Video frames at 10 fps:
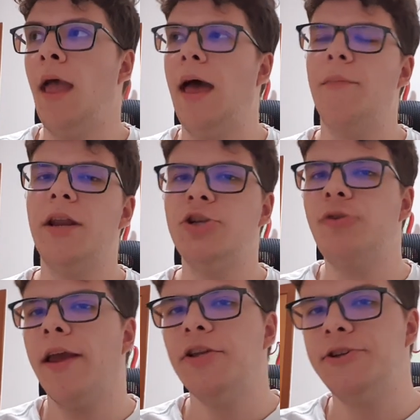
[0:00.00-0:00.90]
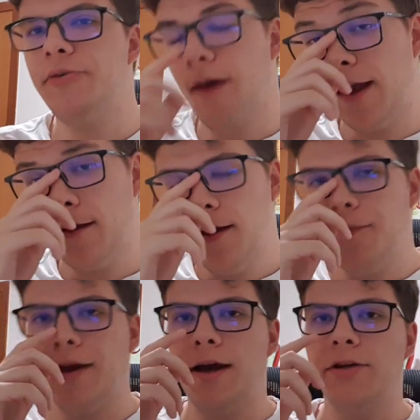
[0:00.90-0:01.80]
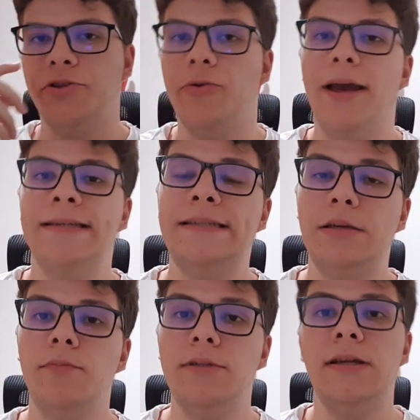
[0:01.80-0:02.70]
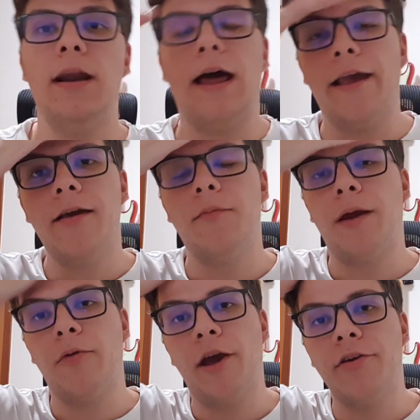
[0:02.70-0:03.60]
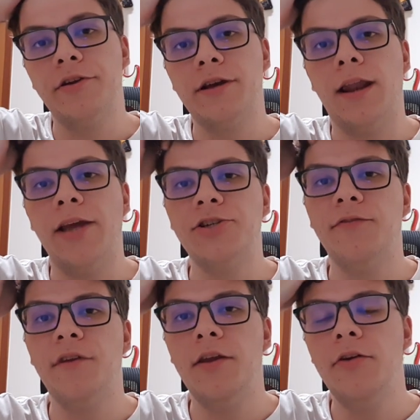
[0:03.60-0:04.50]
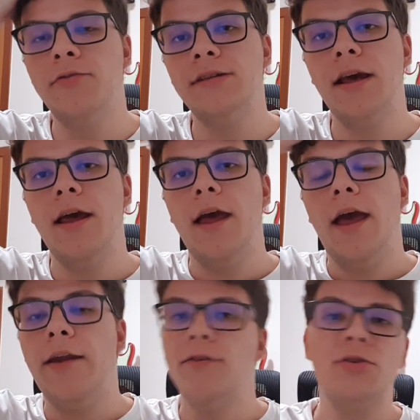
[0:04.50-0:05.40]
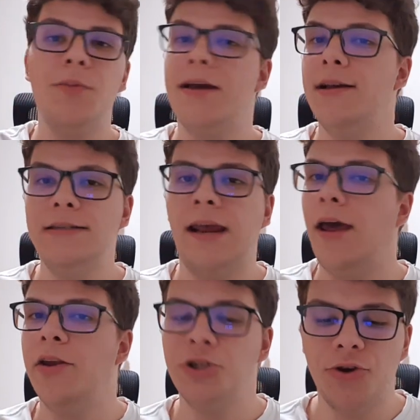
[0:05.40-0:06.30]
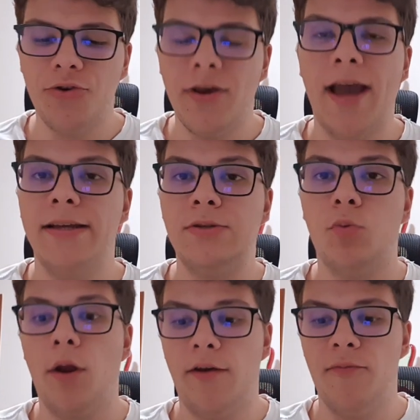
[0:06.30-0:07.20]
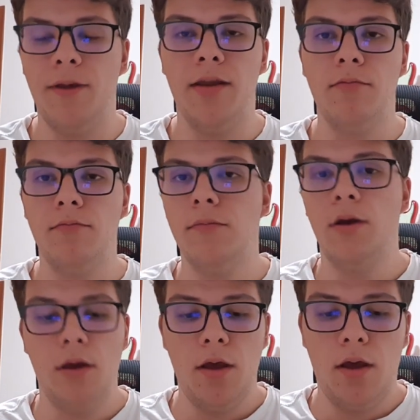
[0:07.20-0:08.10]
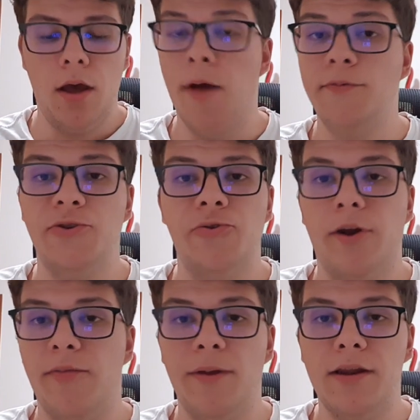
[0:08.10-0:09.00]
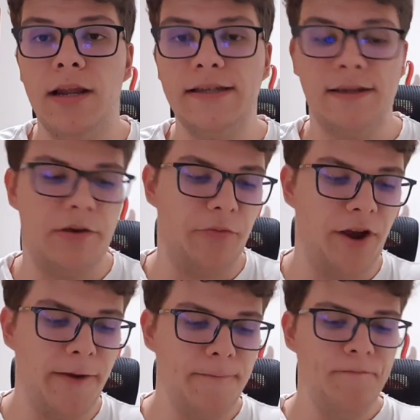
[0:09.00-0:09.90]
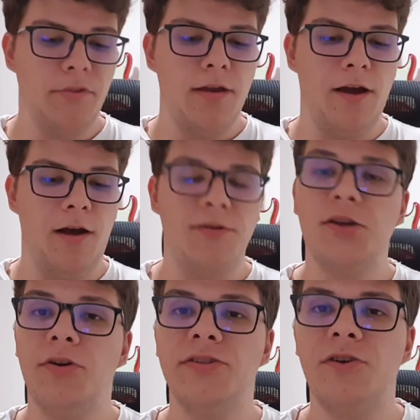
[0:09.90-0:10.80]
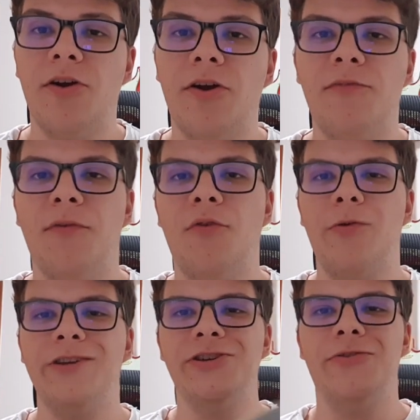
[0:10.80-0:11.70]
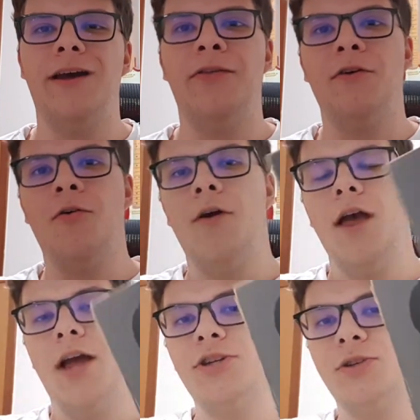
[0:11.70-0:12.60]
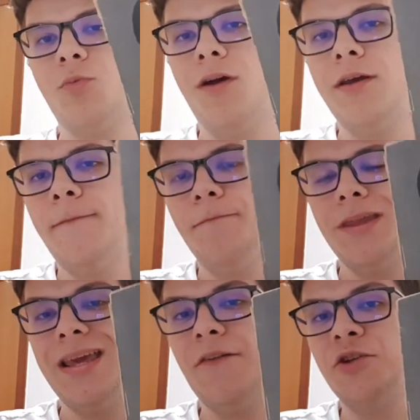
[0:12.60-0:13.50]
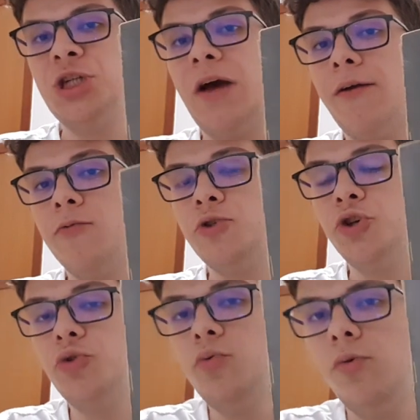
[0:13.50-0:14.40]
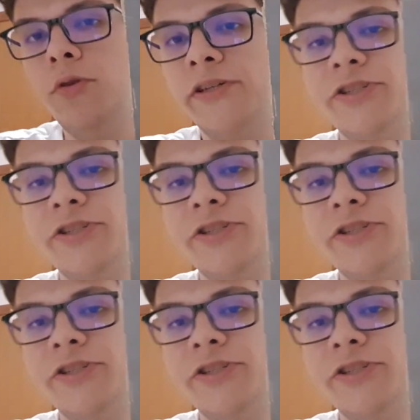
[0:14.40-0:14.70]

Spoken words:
I'm gonna try and do that because you guys seem to like my record collection videos, and also because I like to show you guys what I've been up to, what I've been listening, right? So to start off, before we do that though, just wanna give a shout out to the